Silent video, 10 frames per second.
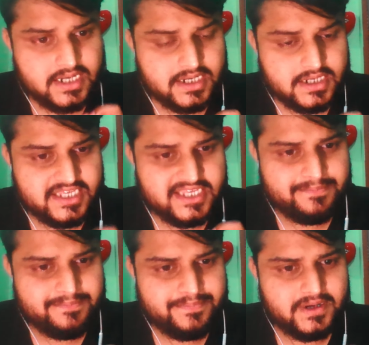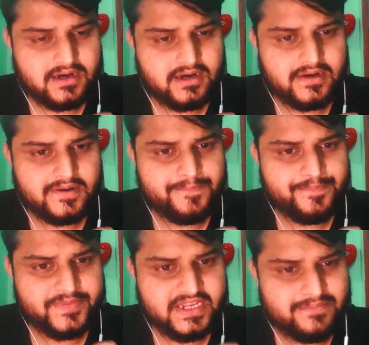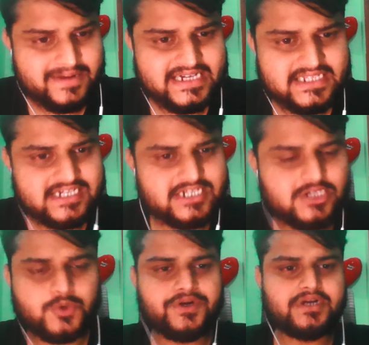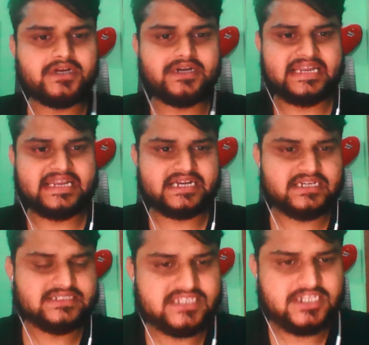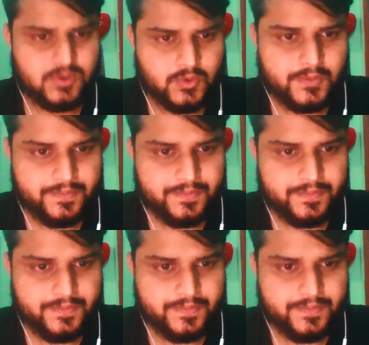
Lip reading: keep in mind that don't directly say no,